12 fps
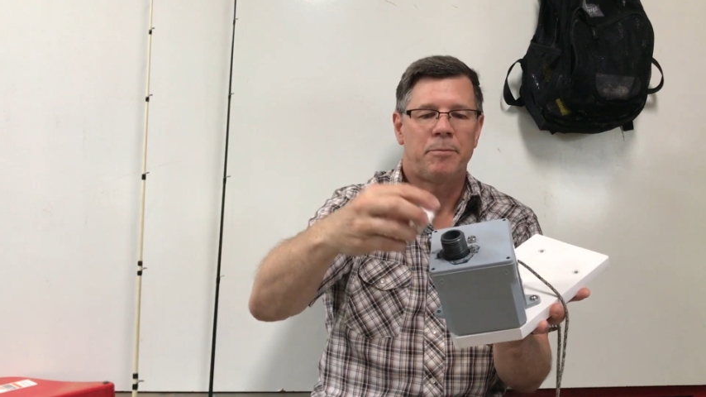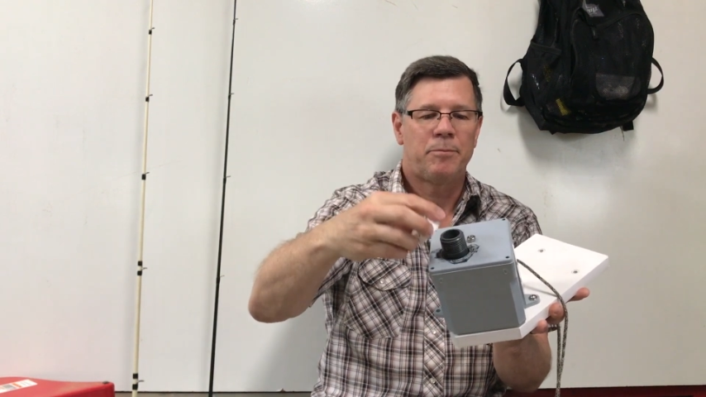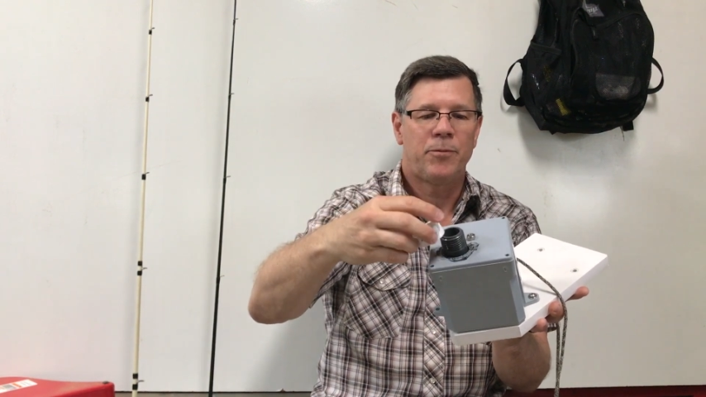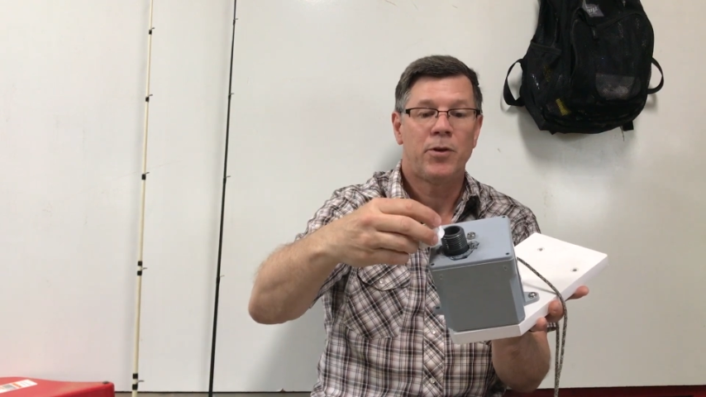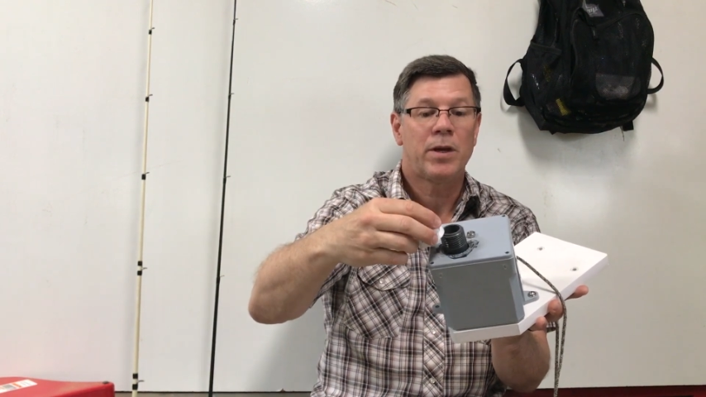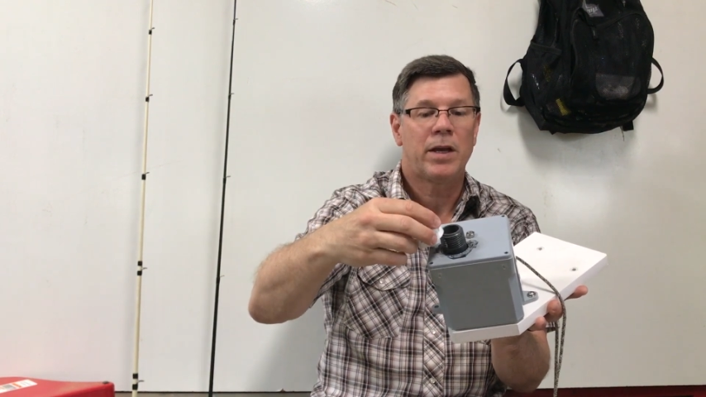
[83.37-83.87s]

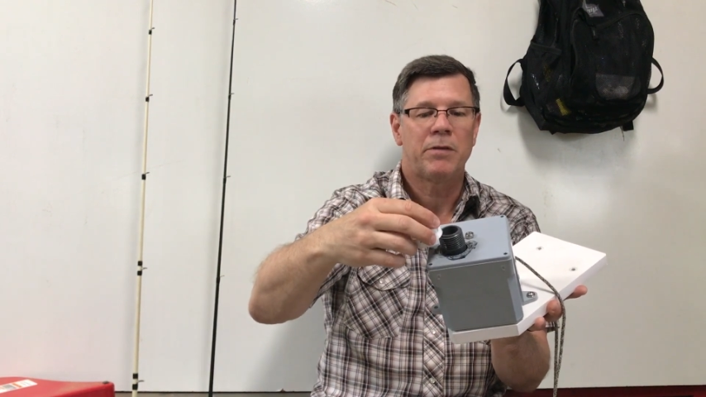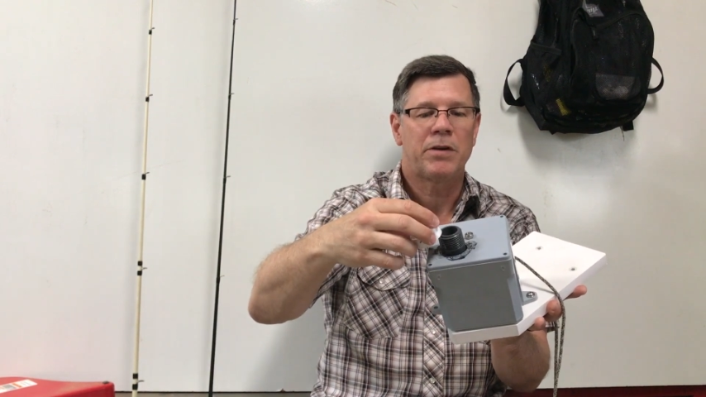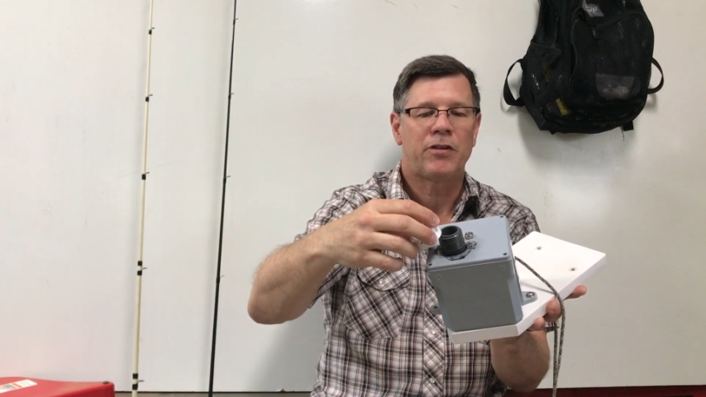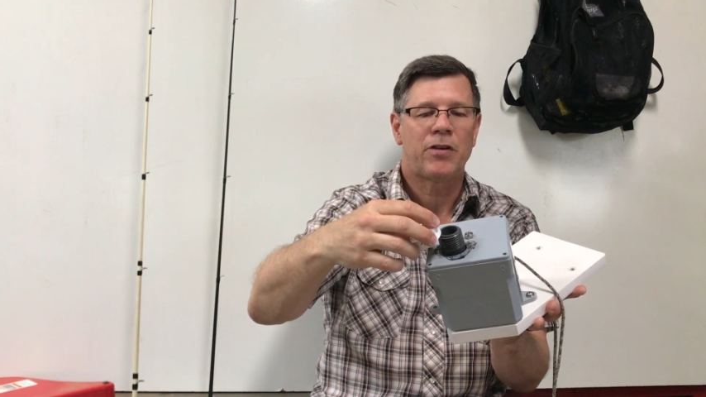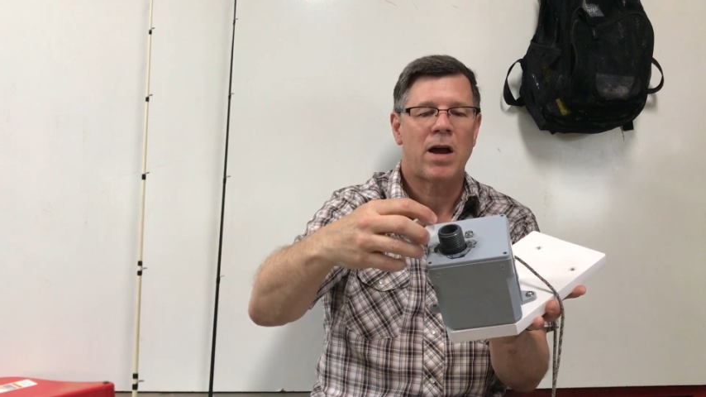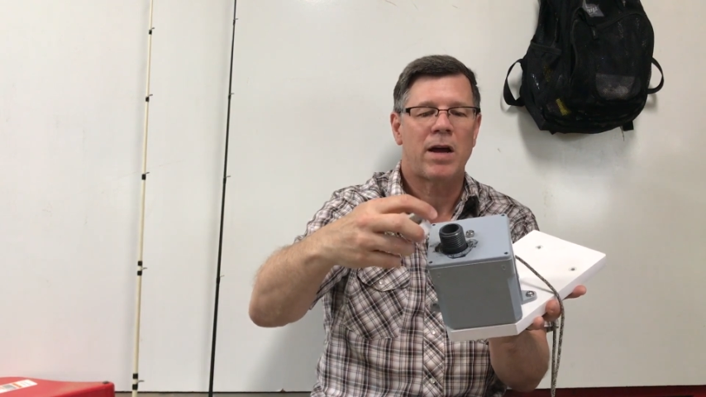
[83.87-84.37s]
You could give it a
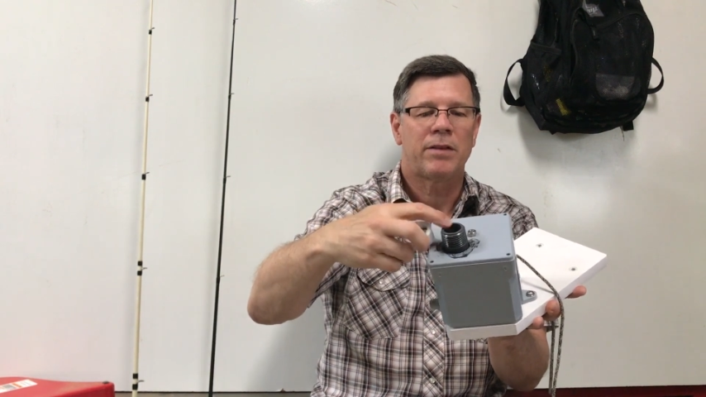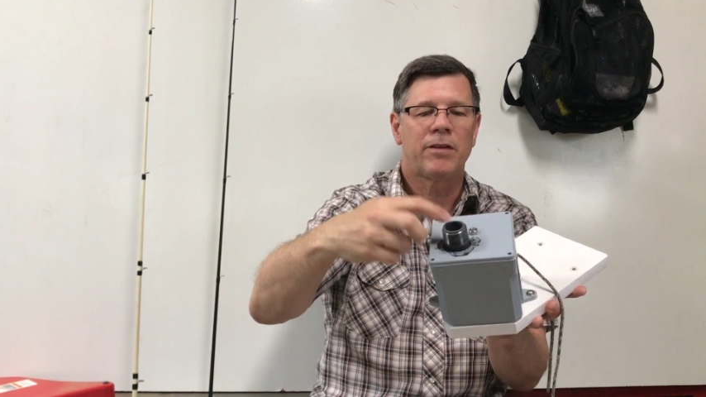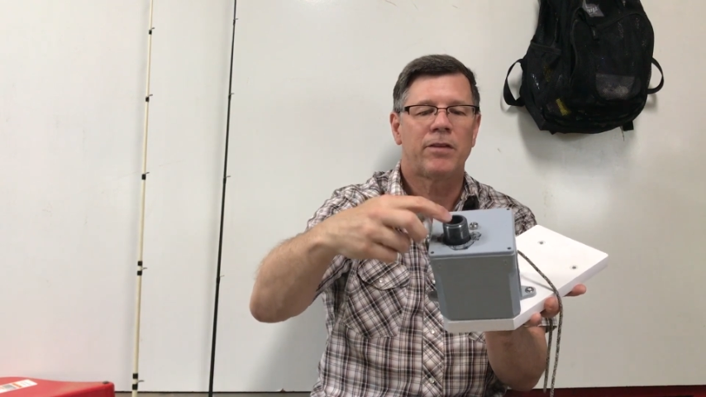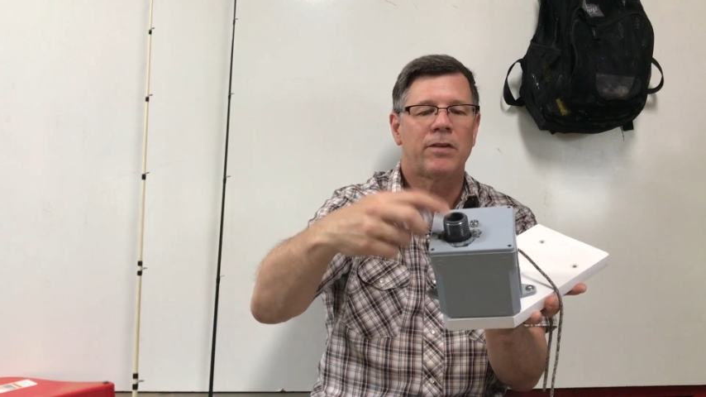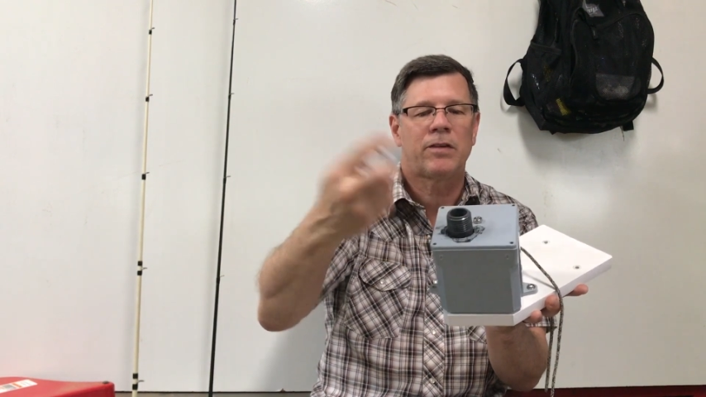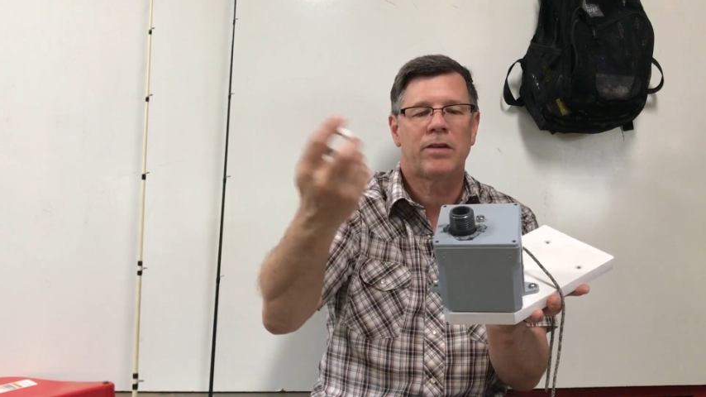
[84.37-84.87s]
shot. This
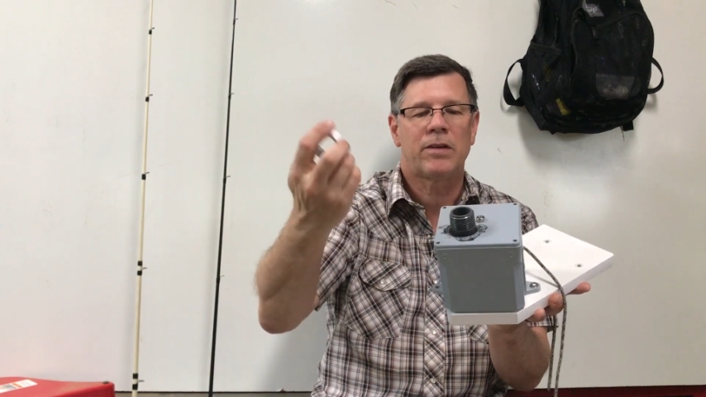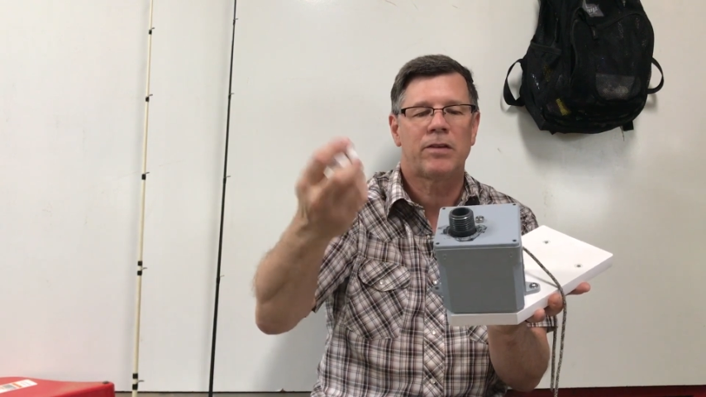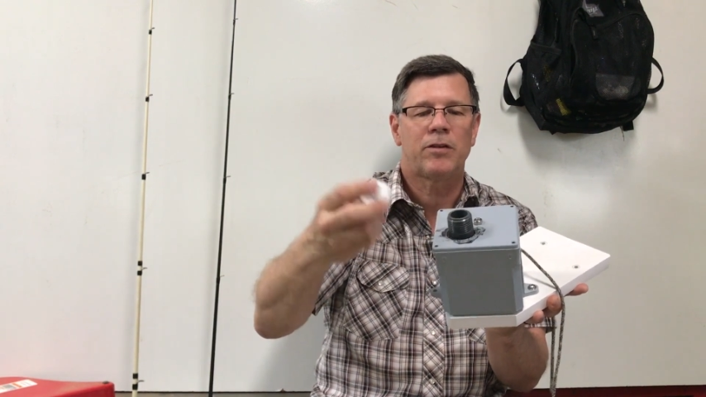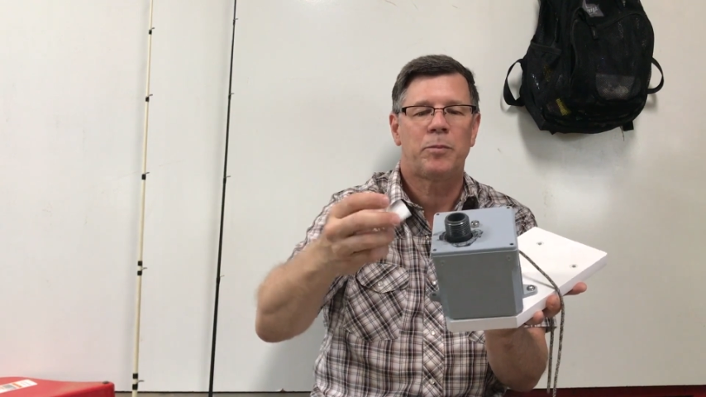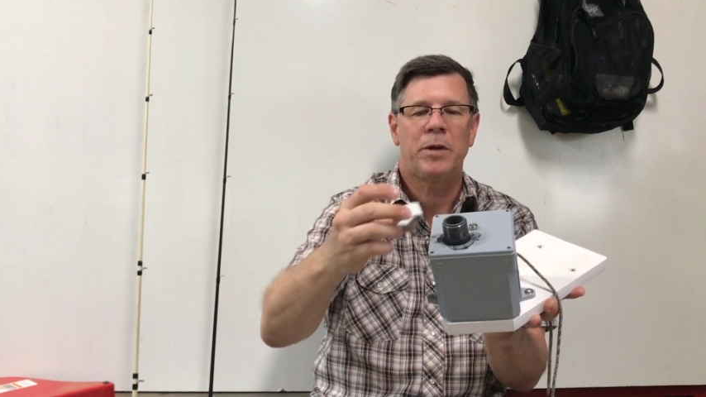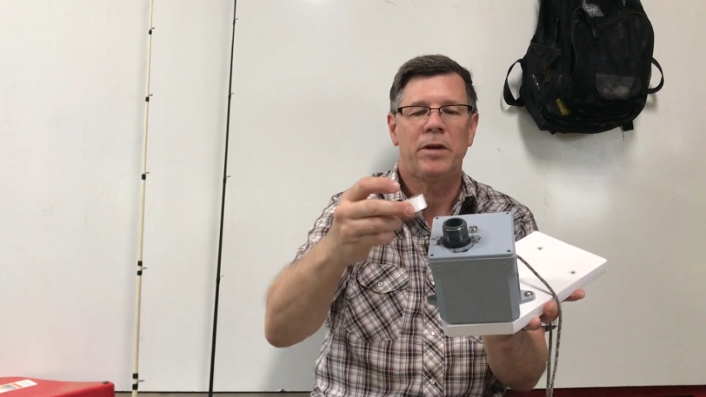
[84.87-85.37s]
is a
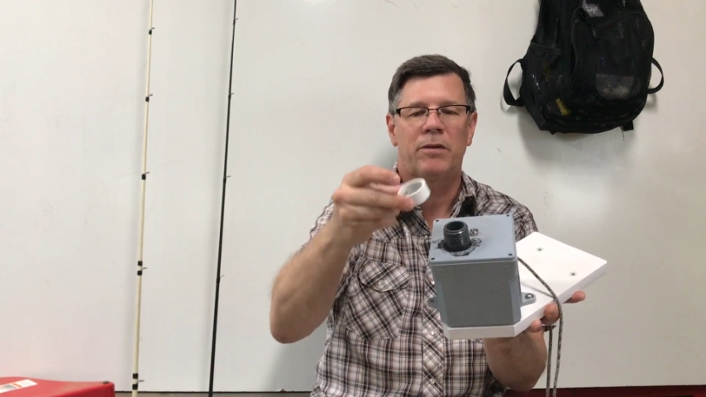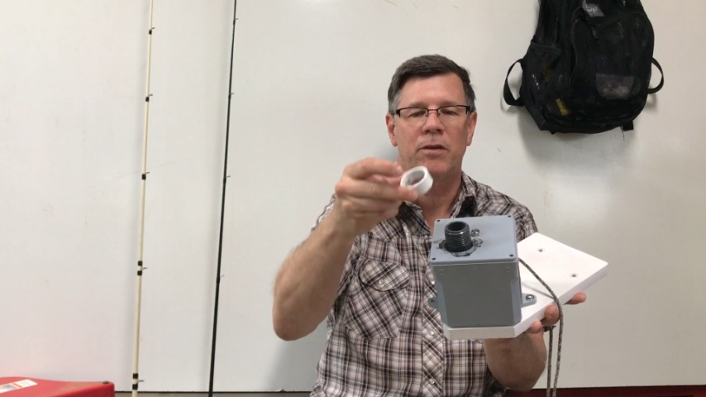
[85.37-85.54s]
6-inch piece,